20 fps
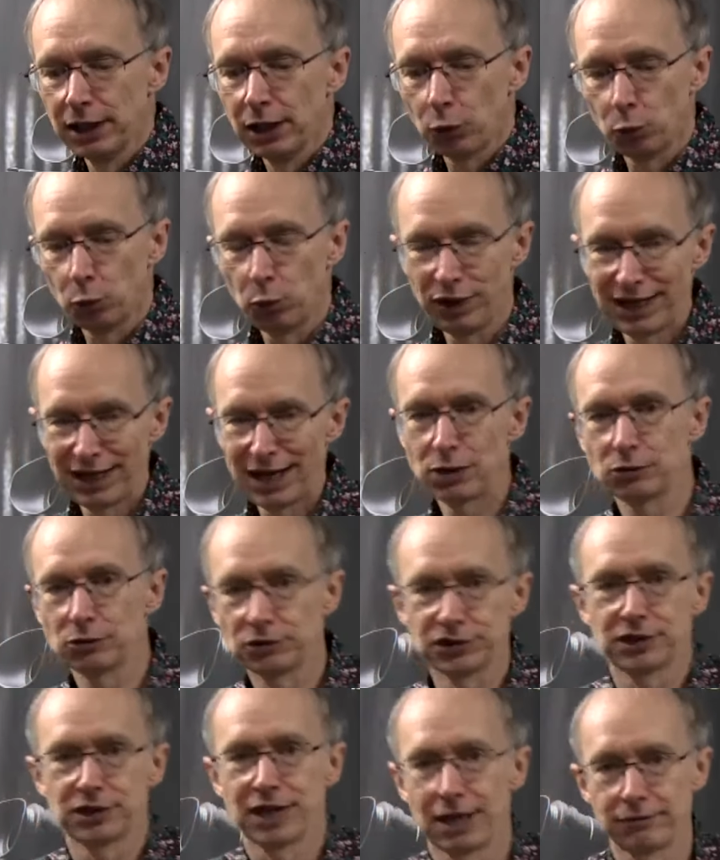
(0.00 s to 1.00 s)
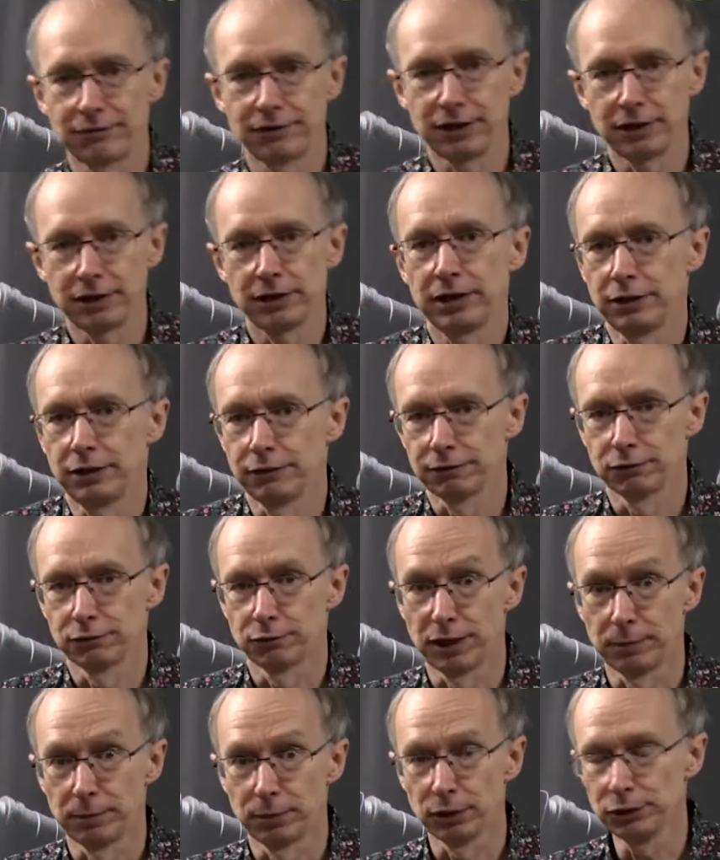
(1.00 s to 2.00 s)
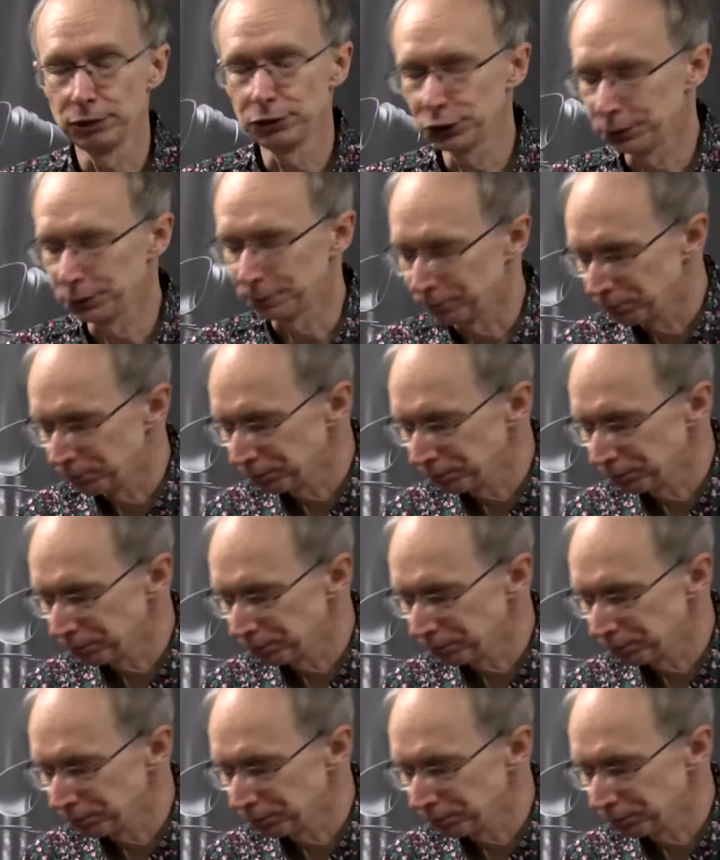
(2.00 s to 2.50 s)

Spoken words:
without having infrared pollution.